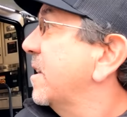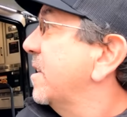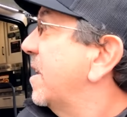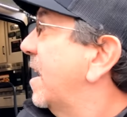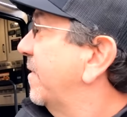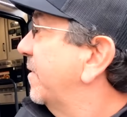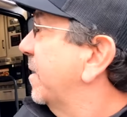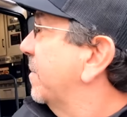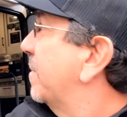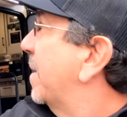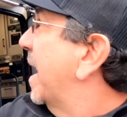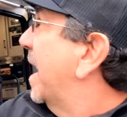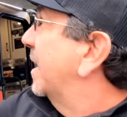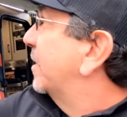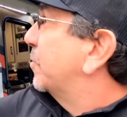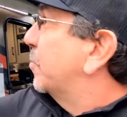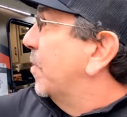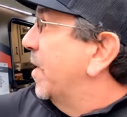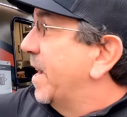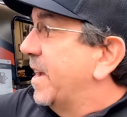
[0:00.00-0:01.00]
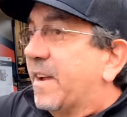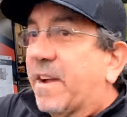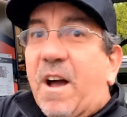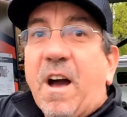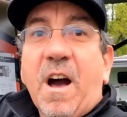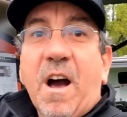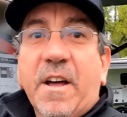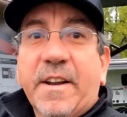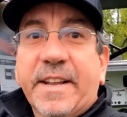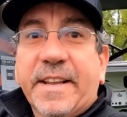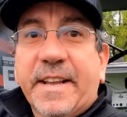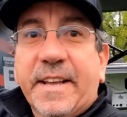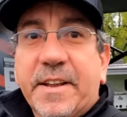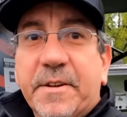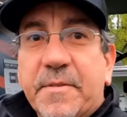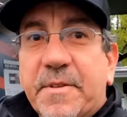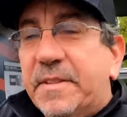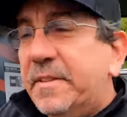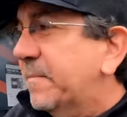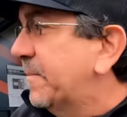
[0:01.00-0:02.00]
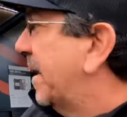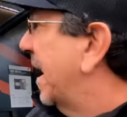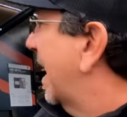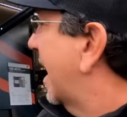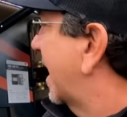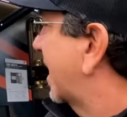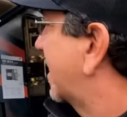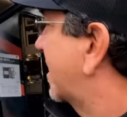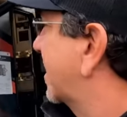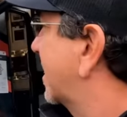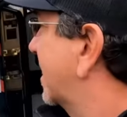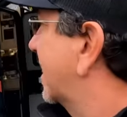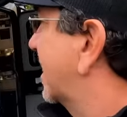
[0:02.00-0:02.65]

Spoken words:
You have the bat wing awning here in the back,